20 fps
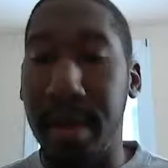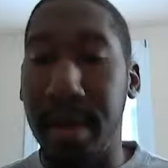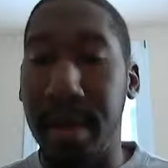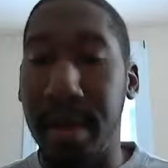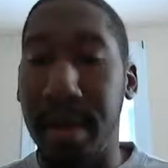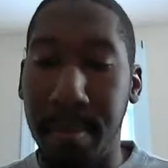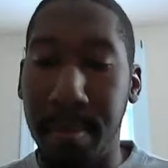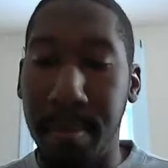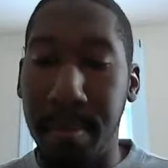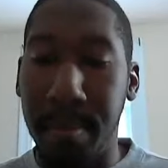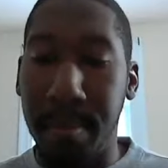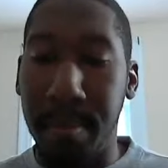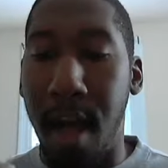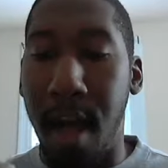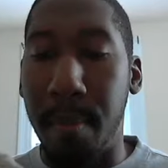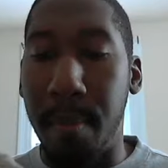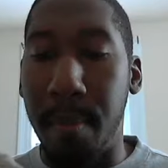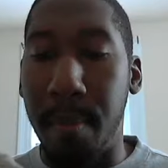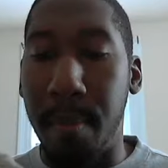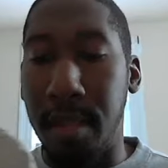It means to
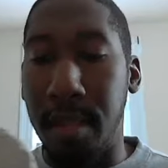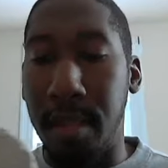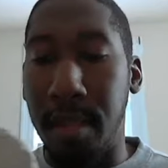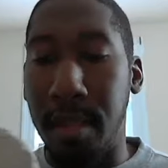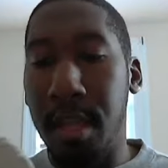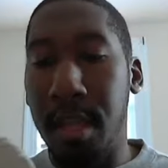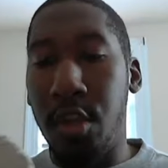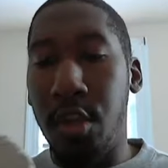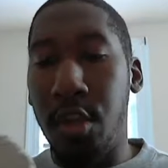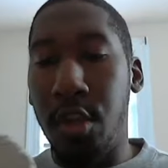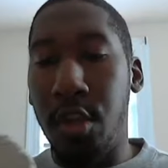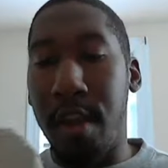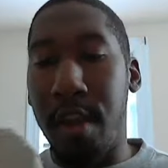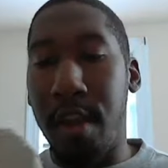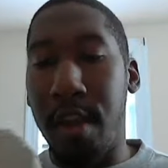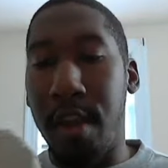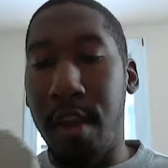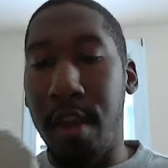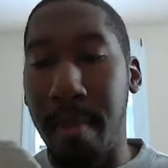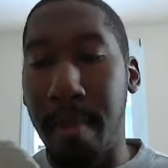vomit you out of
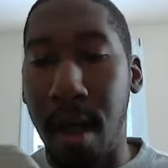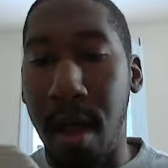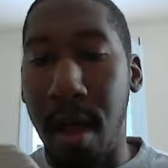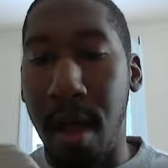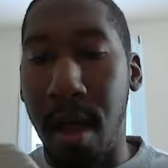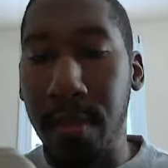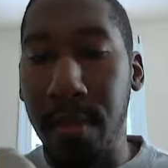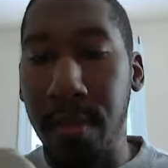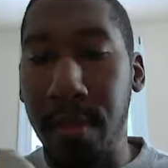his mouth.